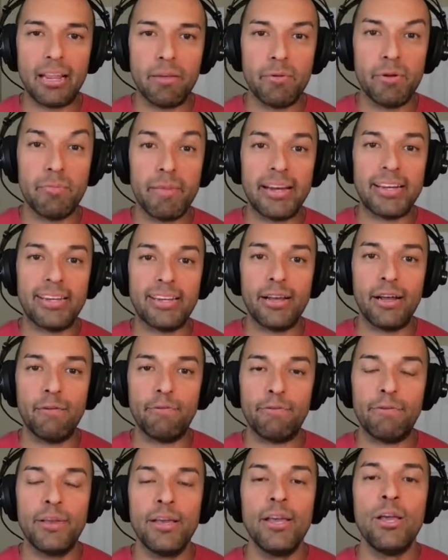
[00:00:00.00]
and myself
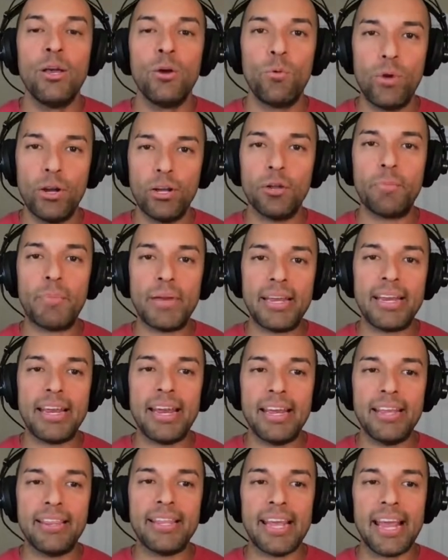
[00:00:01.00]
will be
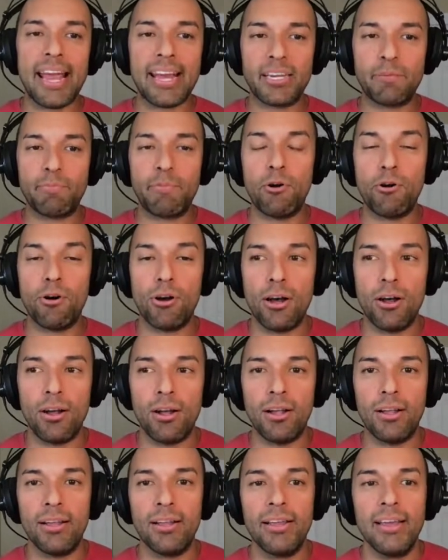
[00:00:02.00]
in the expo
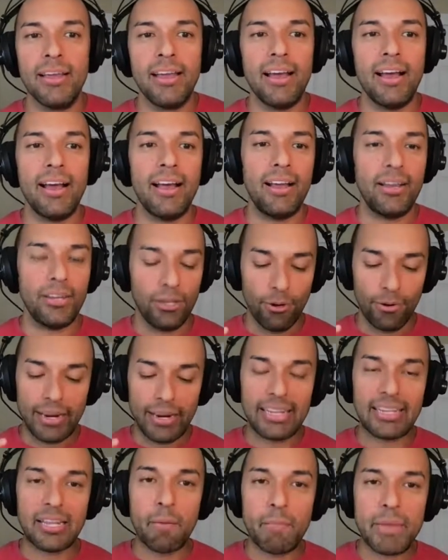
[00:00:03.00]
hall. Uh, you'll
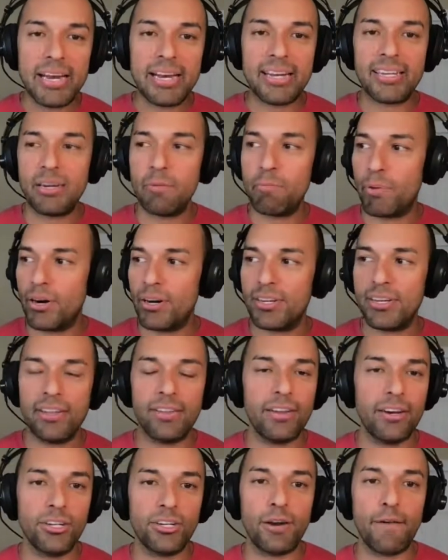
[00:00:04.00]
get to meet us in person. There's our